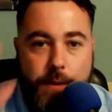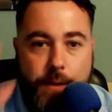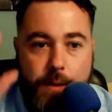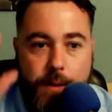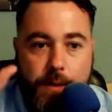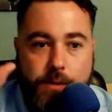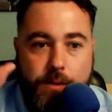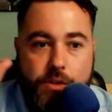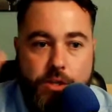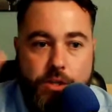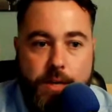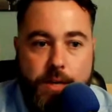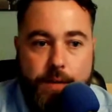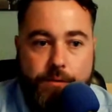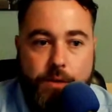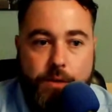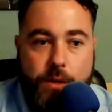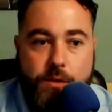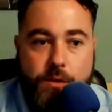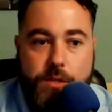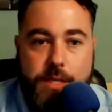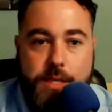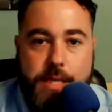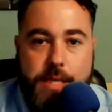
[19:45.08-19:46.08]
Jeff
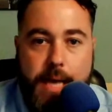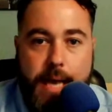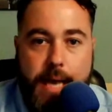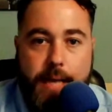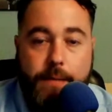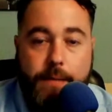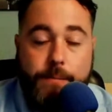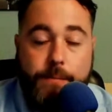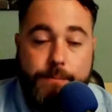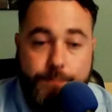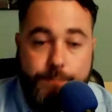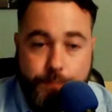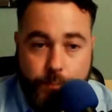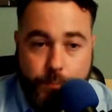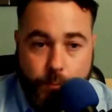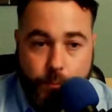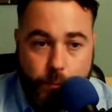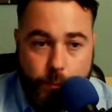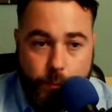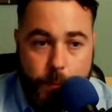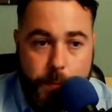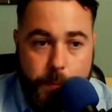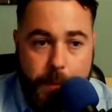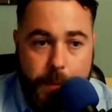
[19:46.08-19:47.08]
turns his head.
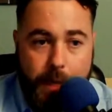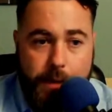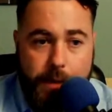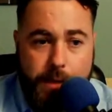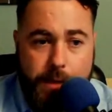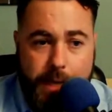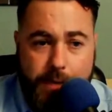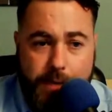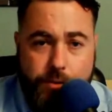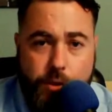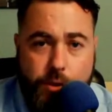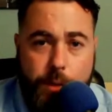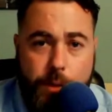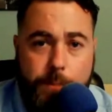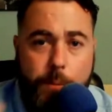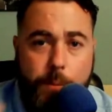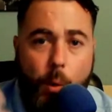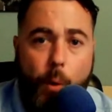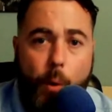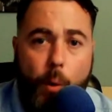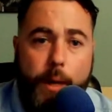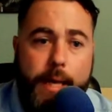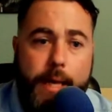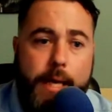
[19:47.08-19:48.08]
Yes, good
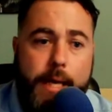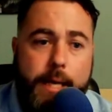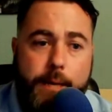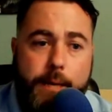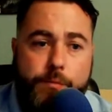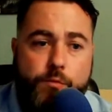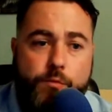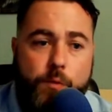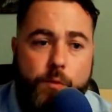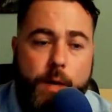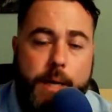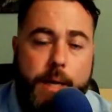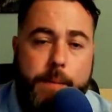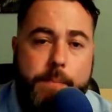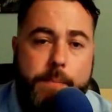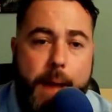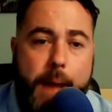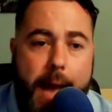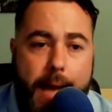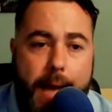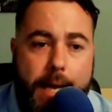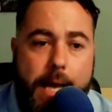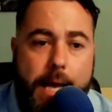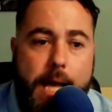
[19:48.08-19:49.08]
boy. He comes running
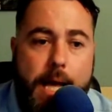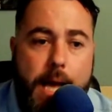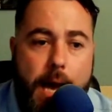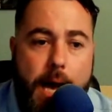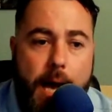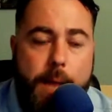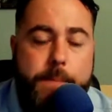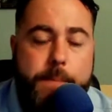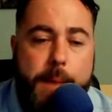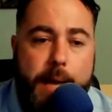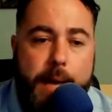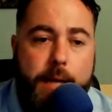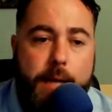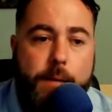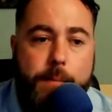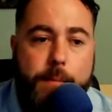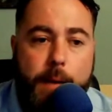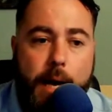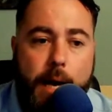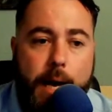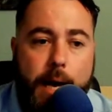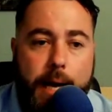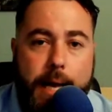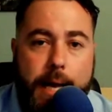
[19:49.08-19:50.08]
back. I pet him.
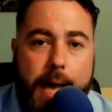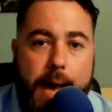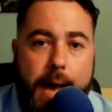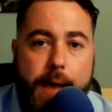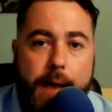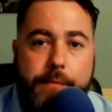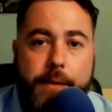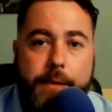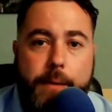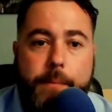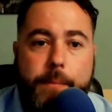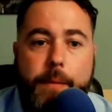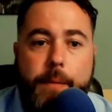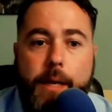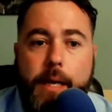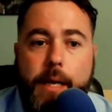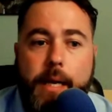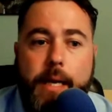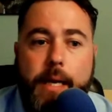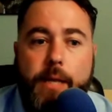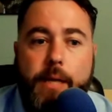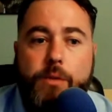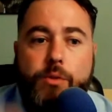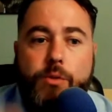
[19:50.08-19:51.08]
I have him.
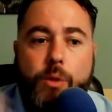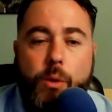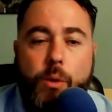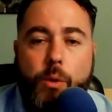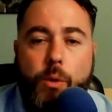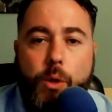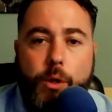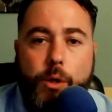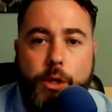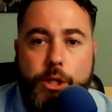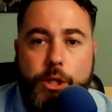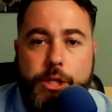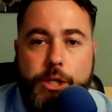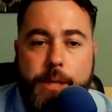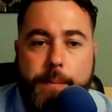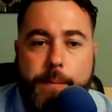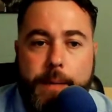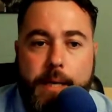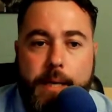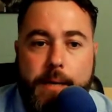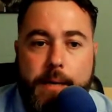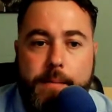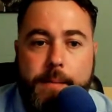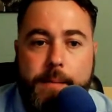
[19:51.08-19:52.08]
He's no longer
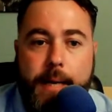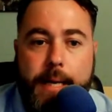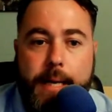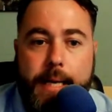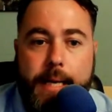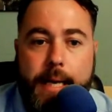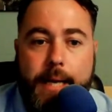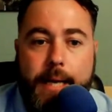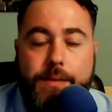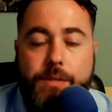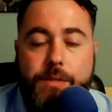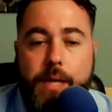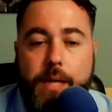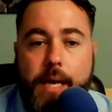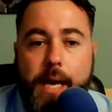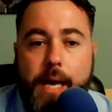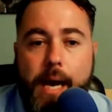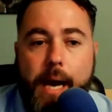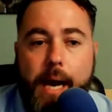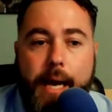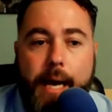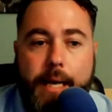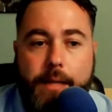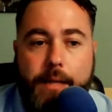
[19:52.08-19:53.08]
jumping on my guest.
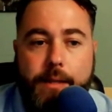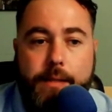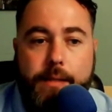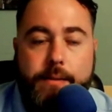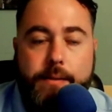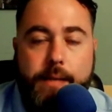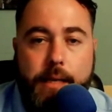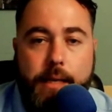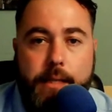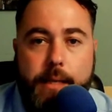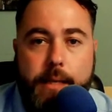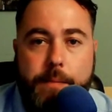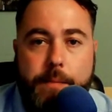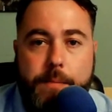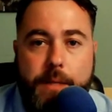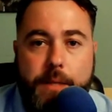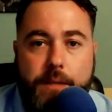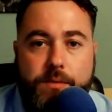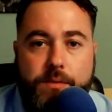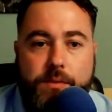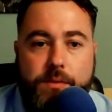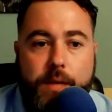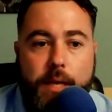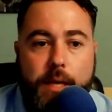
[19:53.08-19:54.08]
I can then tell him to
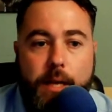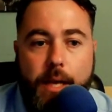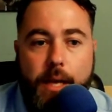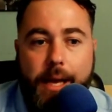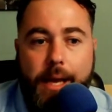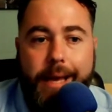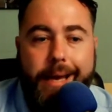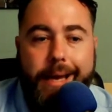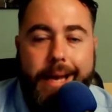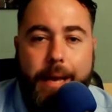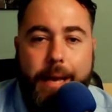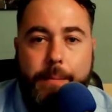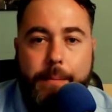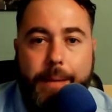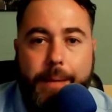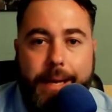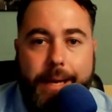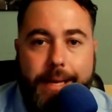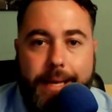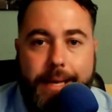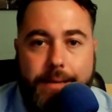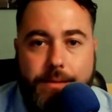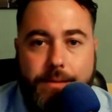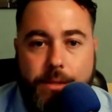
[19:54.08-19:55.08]
sit and have my
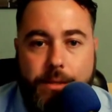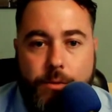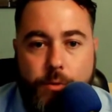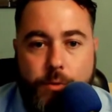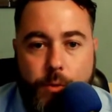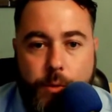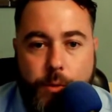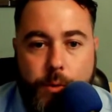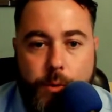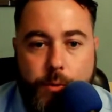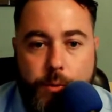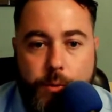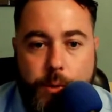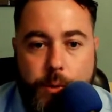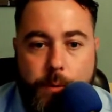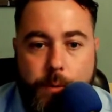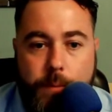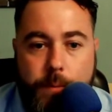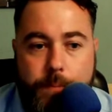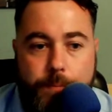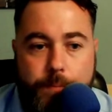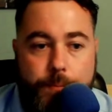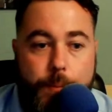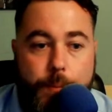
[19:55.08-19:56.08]
guest introduced to
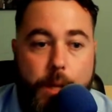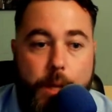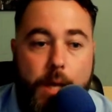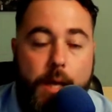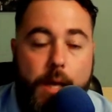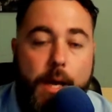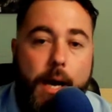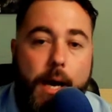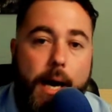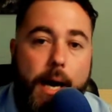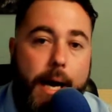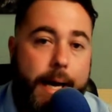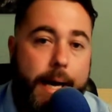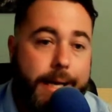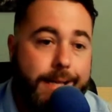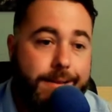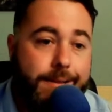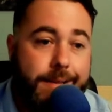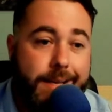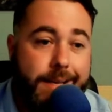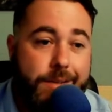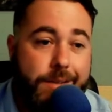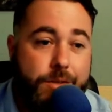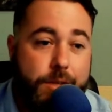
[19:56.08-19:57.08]
him. I could
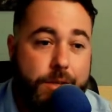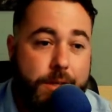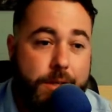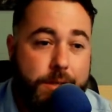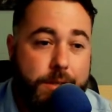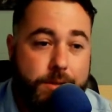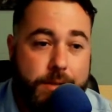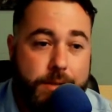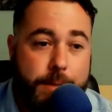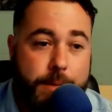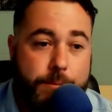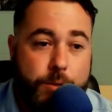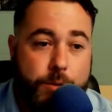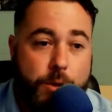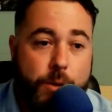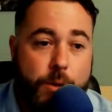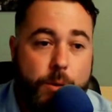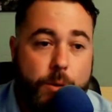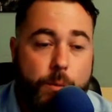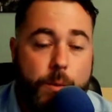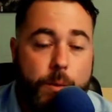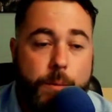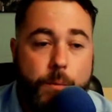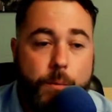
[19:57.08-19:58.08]
teach step
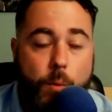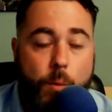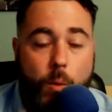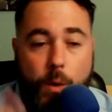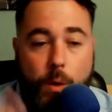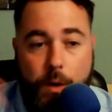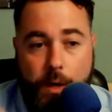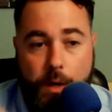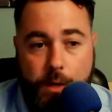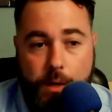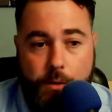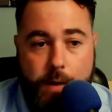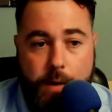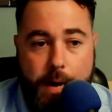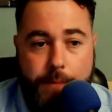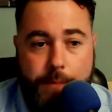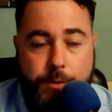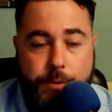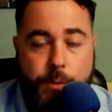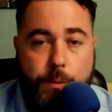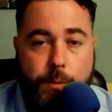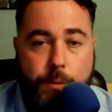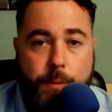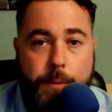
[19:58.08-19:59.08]
2 or another
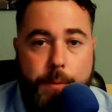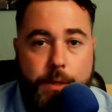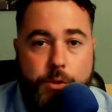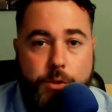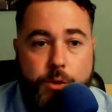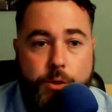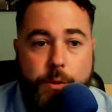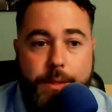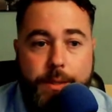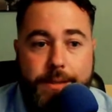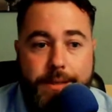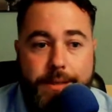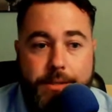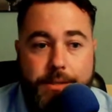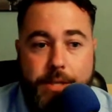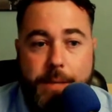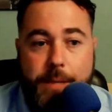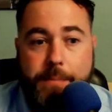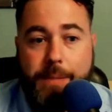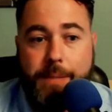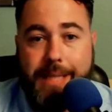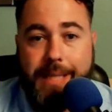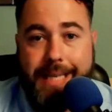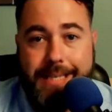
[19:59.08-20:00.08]
option would be is you could teach a
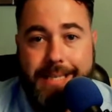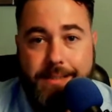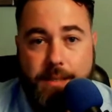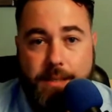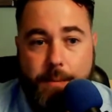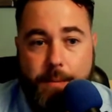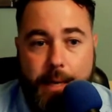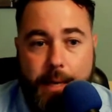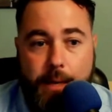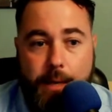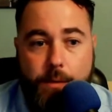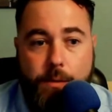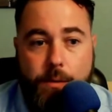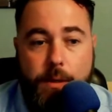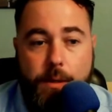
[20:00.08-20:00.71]
place command